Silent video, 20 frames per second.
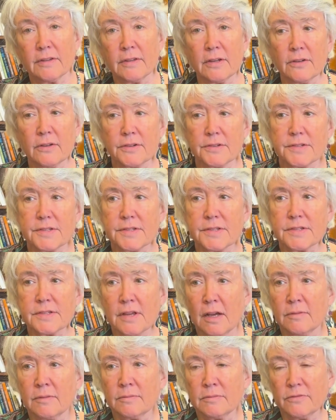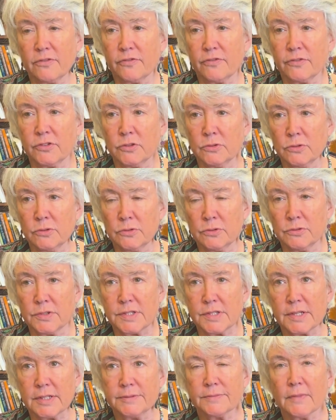There are some
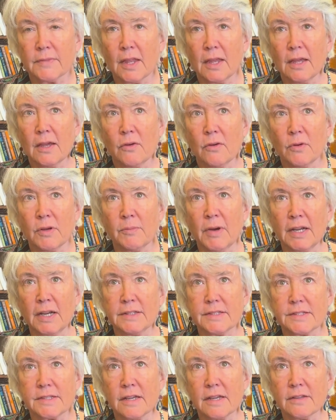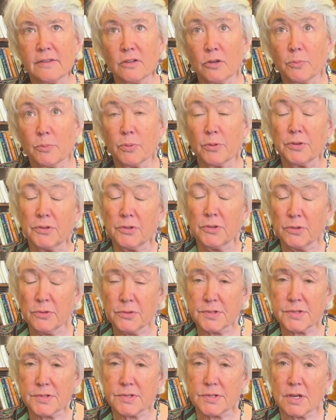foods, we might say, that are
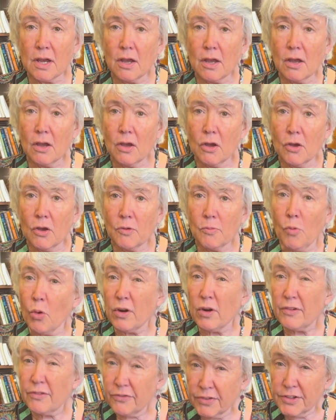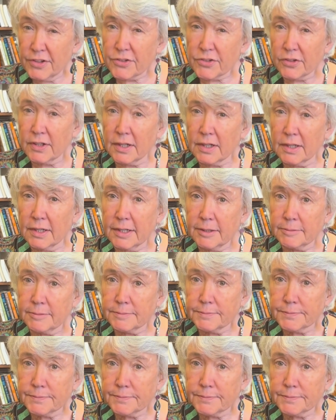produced more efficiently.